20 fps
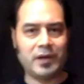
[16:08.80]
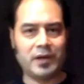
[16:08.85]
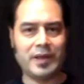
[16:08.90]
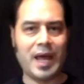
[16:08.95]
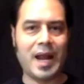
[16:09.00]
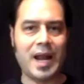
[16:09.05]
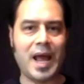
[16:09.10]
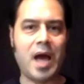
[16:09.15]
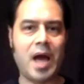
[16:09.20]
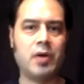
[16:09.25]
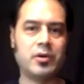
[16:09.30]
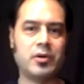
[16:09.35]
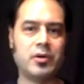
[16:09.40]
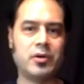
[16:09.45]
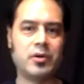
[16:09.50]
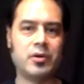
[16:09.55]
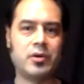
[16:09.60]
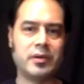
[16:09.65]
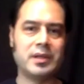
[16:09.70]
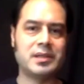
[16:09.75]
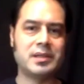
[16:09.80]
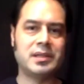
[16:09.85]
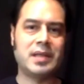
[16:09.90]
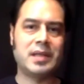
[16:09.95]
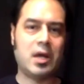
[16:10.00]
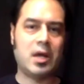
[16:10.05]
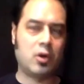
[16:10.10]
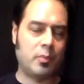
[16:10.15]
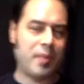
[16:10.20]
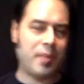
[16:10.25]
that out, or this and
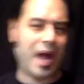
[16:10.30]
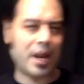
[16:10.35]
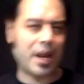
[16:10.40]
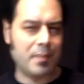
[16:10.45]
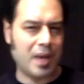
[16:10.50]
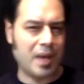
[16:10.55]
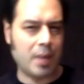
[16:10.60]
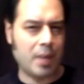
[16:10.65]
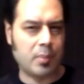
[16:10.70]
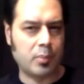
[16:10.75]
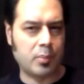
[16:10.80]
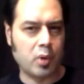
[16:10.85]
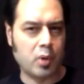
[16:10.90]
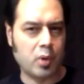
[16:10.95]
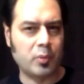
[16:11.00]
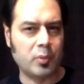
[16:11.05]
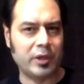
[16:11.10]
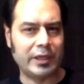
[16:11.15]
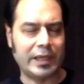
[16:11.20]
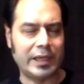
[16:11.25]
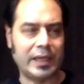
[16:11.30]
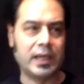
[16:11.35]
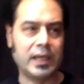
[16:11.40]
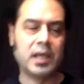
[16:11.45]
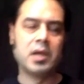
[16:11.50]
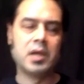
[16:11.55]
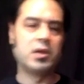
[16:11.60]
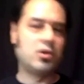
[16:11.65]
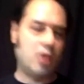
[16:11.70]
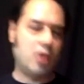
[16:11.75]
that, or back me up appropriately.
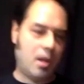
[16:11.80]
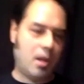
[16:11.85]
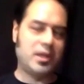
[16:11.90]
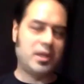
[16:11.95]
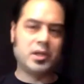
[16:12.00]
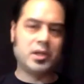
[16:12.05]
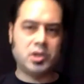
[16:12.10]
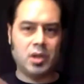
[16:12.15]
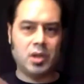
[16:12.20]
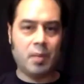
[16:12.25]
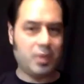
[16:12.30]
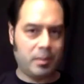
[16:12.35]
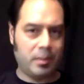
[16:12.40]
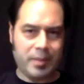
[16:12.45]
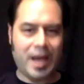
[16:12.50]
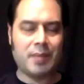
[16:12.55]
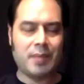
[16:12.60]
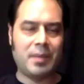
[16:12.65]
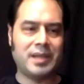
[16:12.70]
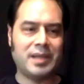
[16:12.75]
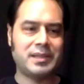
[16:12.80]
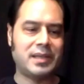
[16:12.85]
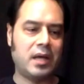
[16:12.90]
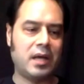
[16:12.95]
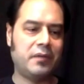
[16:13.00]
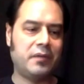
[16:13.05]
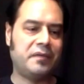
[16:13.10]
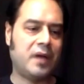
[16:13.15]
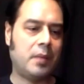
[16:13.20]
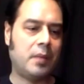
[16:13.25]
No, I'm gonna back
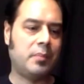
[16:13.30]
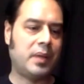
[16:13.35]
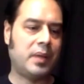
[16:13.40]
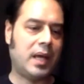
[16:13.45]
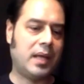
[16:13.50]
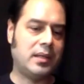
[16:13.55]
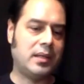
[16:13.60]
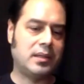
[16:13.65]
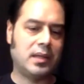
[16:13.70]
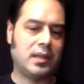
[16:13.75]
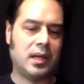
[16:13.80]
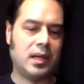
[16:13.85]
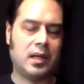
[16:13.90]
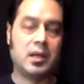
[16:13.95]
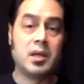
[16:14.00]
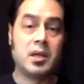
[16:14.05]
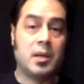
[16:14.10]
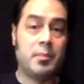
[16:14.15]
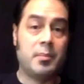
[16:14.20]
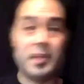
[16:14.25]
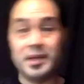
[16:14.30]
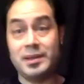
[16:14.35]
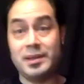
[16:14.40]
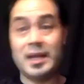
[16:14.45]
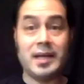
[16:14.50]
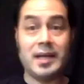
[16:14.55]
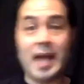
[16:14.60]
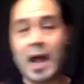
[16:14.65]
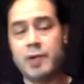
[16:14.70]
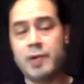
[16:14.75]
myself up, and but
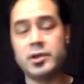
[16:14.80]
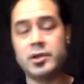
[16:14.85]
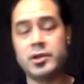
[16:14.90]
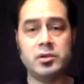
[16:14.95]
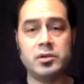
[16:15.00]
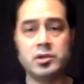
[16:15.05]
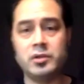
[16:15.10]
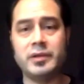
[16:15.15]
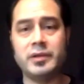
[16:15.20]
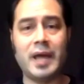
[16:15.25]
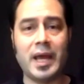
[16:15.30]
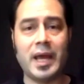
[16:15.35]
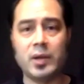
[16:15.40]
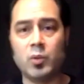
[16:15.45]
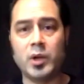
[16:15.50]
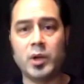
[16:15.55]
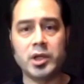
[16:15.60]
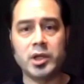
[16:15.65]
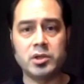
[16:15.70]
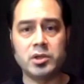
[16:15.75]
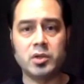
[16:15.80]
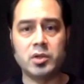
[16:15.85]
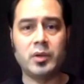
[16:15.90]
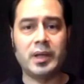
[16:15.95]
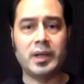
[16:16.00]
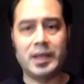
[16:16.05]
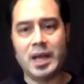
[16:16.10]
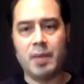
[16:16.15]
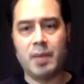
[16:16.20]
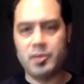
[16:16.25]
then how do you do that, and what are you doing,
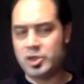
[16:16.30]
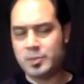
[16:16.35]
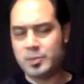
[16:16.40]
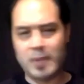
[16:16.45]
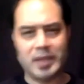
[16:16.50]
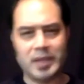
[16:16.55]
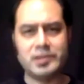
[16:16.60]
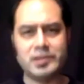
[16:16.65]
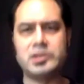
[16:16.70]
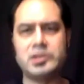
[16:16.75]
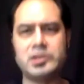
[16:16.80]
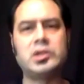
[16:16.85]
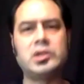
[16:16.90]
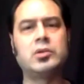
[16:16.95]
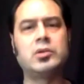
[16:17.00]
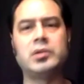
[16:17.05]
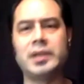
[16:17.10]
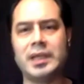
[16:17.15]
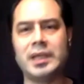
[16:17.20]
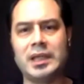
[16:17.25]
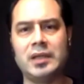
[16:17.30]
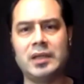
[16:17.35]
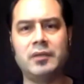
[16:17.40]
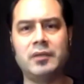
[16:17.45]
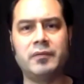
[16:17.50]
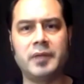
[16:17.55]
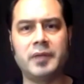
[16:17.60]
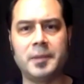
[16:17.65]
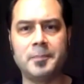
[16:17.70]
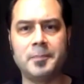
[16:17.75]
and how much space do you
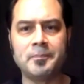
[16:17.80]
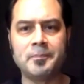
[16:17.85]
leave, and